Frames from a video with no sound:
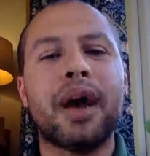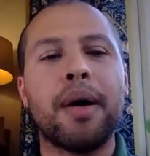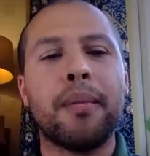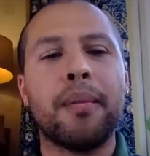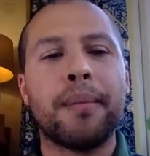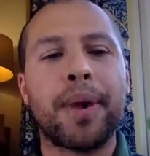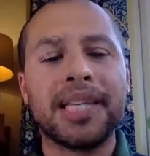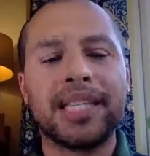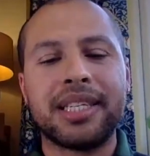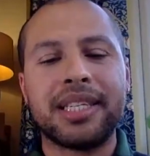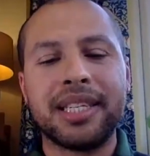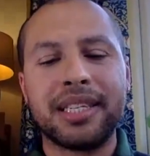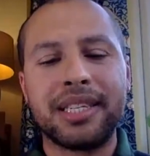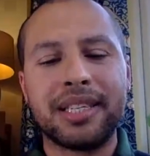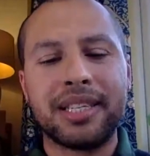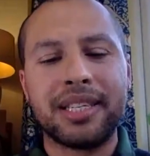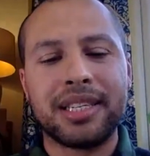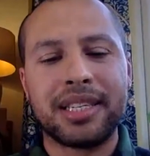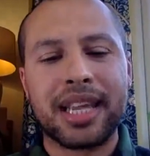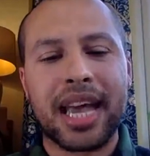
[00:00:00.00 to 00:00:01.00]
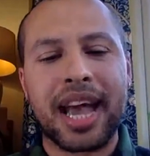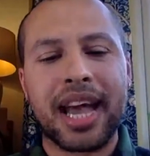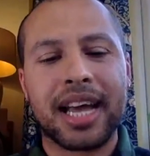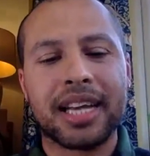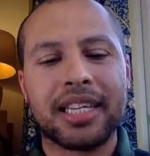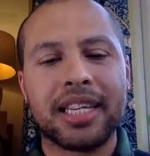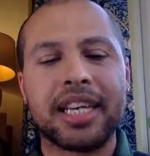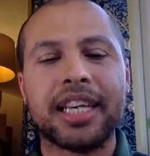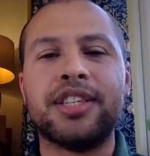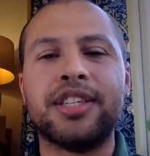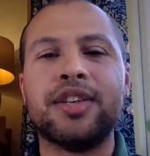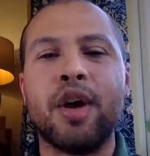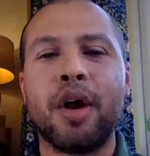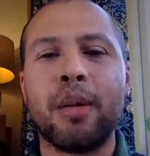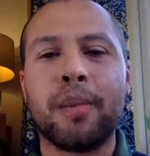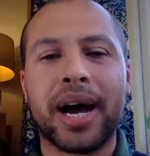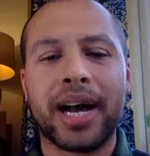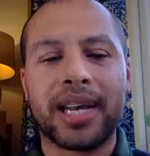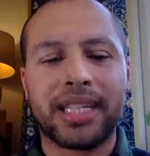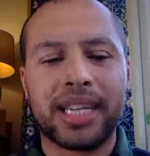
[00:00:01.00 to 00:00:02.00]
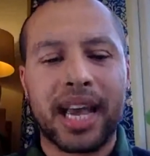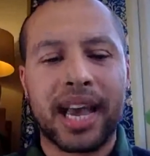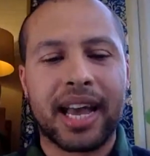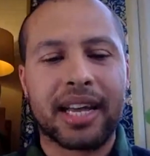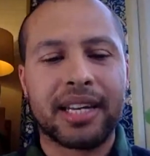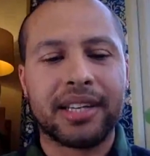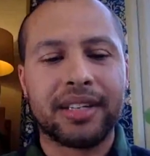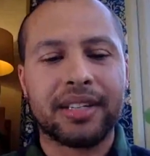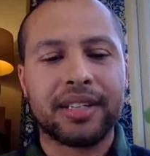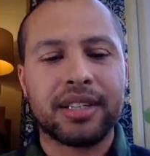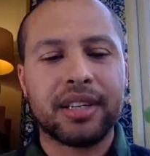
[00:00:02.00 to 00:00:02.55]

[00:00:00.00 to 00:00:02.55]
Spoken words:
My sister's dad is not my dad.